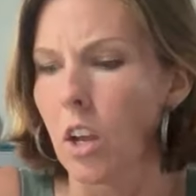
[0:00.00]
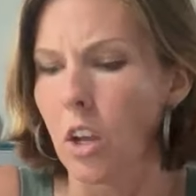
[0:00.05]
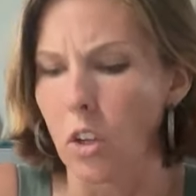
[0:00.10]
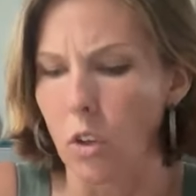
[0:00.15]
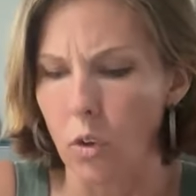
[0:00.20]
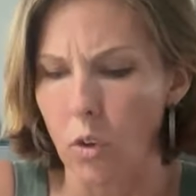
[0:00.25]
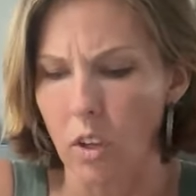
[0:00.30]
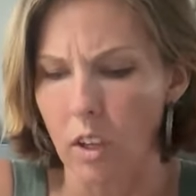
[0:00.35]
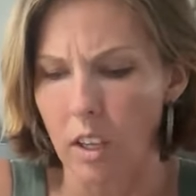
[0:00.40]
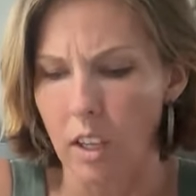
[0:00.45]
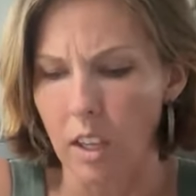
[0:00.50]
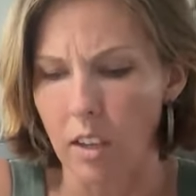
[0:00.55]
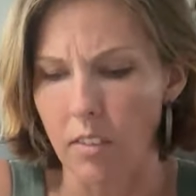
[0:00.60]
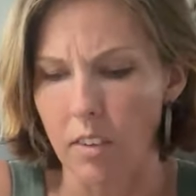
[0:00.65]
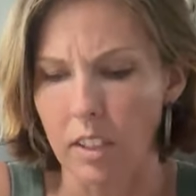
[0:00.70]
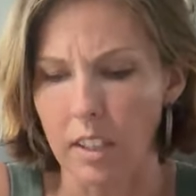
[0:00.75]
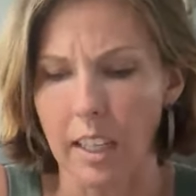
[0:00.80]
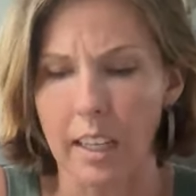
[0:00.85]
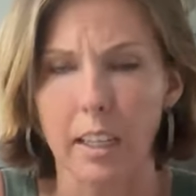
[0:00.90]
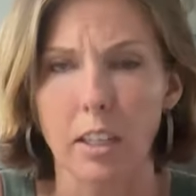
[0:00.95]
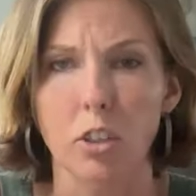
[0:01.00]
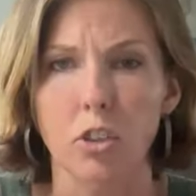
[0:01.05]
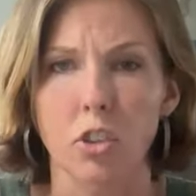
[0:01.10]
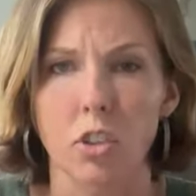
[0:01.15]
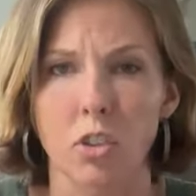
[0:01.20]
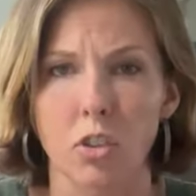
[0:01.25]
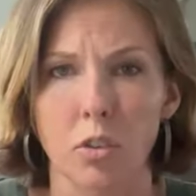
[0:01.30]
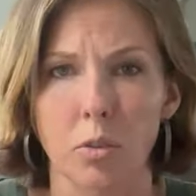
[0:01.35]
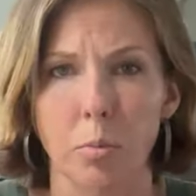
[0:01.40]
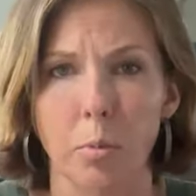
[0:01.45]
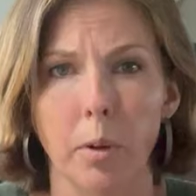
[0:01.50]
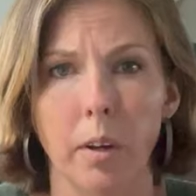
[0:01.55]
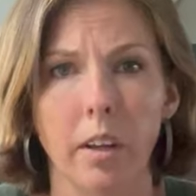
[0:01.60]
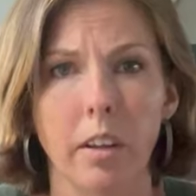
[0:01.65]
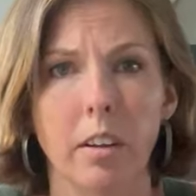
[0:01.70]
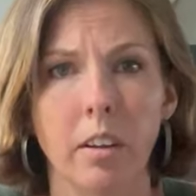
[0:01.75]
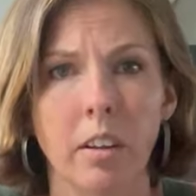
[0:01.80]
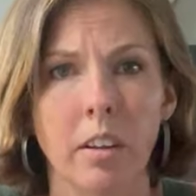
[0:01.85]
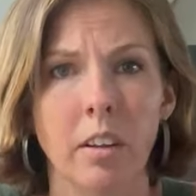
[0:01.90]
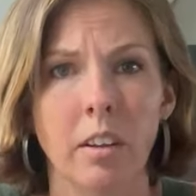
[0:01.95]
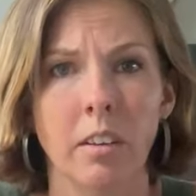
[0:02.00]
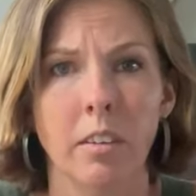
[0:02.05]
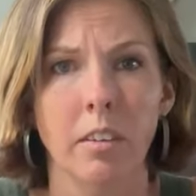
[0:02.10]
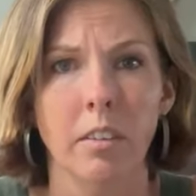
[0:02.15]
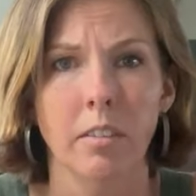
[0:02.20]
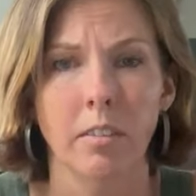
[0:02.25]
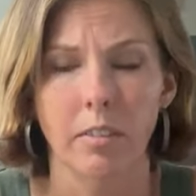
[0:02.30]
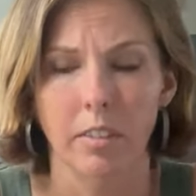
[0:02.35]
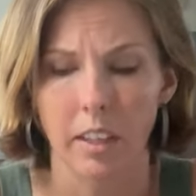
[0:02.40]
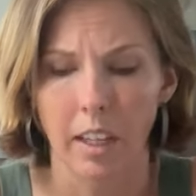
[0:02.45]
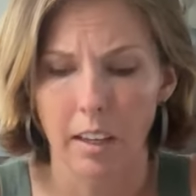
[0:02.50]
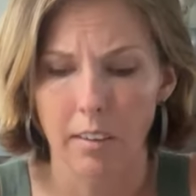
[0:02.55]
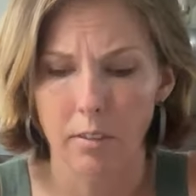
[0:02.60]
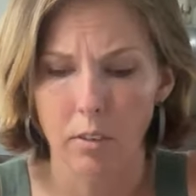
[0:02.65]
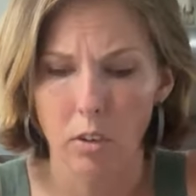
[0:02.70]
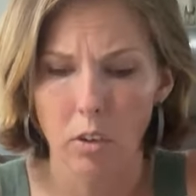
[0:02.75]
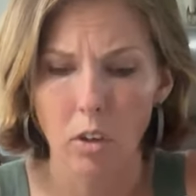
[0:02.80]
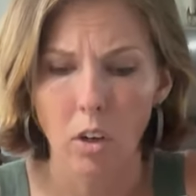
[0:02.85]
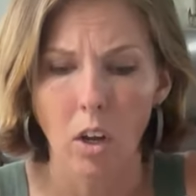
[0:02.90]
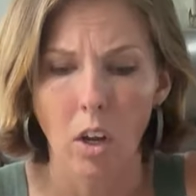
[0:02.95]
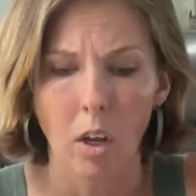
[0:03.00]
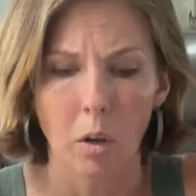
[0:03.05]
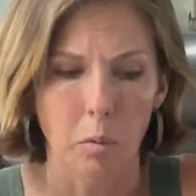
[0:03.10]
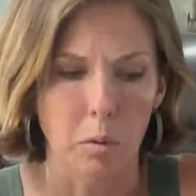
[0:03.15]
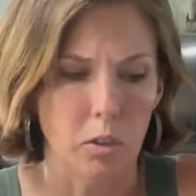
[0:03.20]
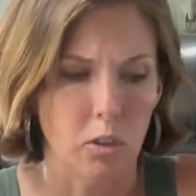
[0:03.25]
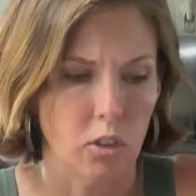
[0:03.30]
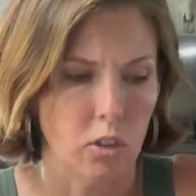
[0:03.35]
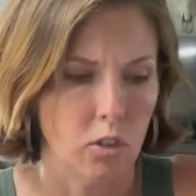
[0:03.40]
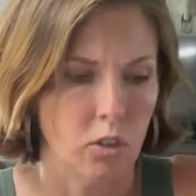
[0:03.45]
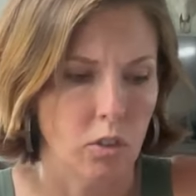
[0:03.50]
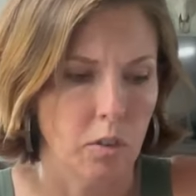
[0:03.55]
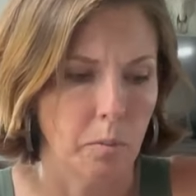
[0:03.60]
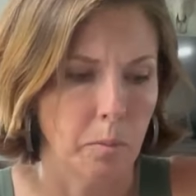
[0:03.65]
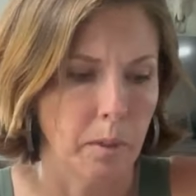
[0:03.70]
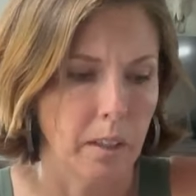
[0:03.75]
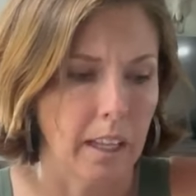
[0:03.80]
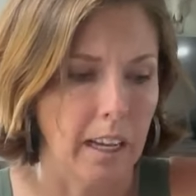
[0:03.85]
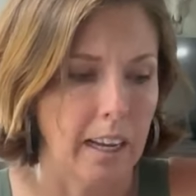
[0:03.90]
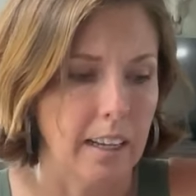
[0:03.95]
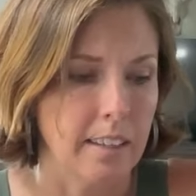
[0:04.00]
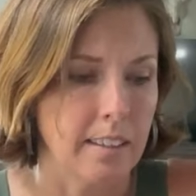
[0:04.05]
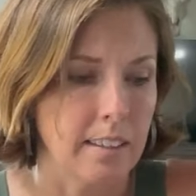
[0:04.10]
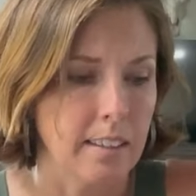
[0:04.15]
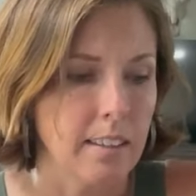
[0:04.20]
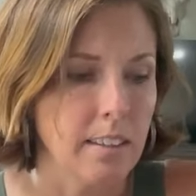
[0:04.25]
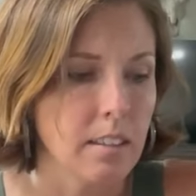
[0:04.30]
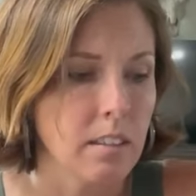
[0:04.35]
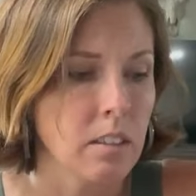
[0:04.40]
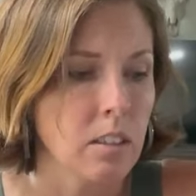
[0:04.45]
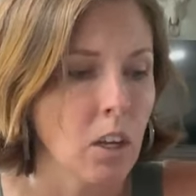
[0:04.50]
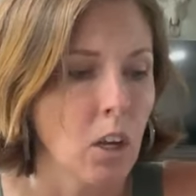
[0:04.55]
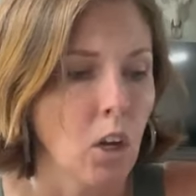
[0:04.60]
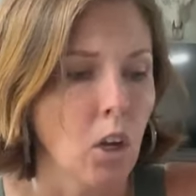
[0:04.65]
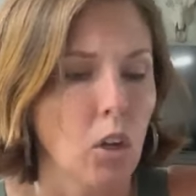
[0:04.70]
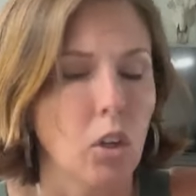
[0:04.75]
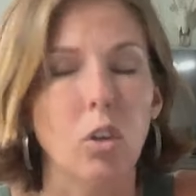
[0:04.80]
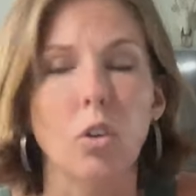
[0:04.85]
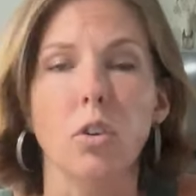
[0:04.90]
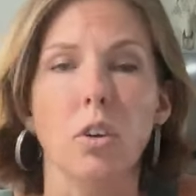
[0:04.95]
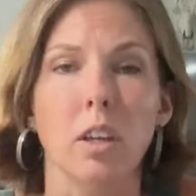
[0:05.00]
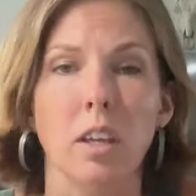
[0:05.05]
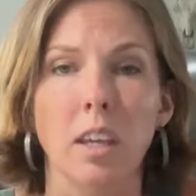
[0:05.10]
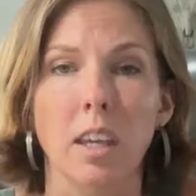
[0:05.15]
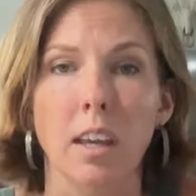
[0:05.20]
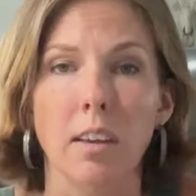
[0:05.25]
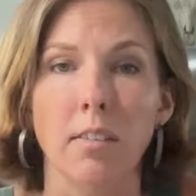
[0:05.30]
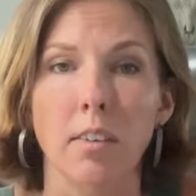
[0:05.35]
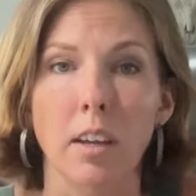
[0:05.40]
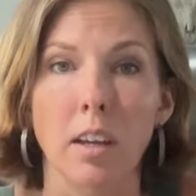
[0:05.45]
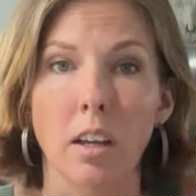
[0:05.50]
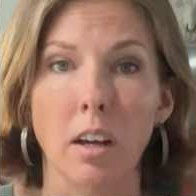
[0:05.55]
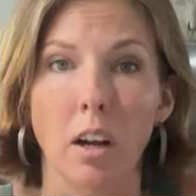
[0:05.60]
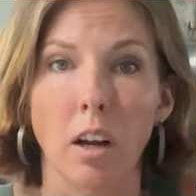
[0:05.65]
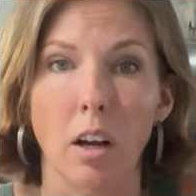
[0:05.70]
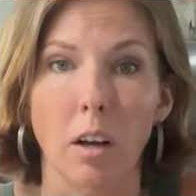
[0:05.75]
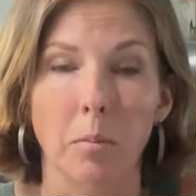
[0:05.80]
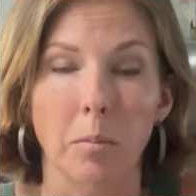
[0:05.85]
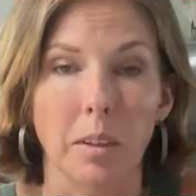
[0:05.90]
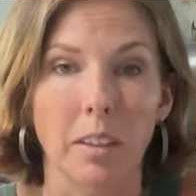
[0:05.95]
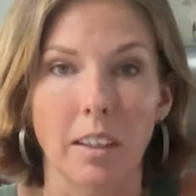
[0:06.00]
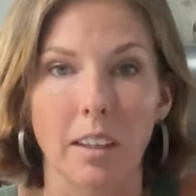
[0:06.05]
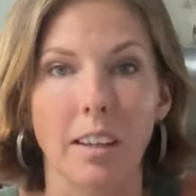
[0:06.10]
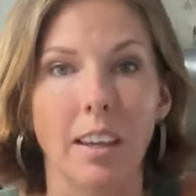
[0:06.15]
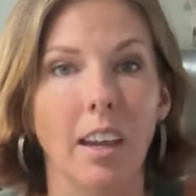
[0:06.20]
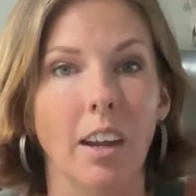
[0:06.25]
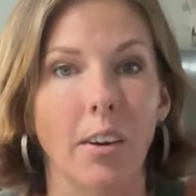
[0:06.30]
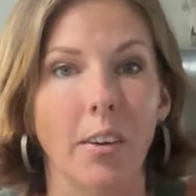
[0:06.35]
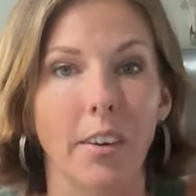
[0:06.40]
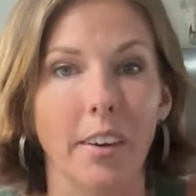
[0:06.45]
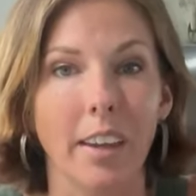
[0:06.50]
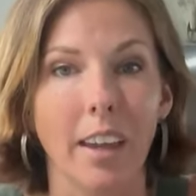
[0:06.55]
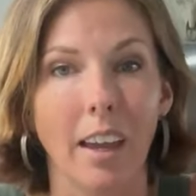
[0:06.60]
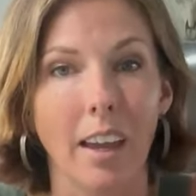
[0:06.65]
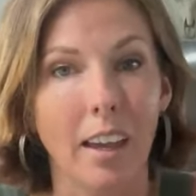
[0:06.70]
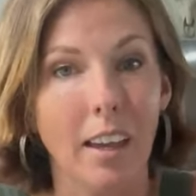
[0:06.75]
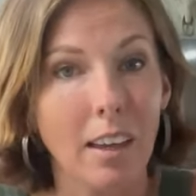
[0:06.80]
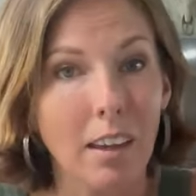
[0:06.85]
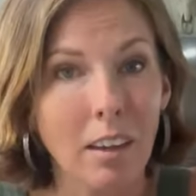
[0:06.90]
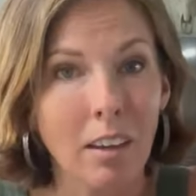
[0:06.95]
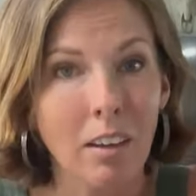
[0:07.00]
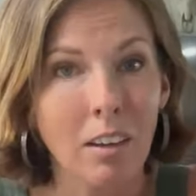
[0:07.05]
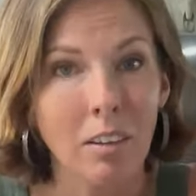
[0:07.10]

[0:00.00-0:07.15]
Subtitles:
You can give it like a gingerbread flavor with ginger and molasses. You can give it like a carrot cake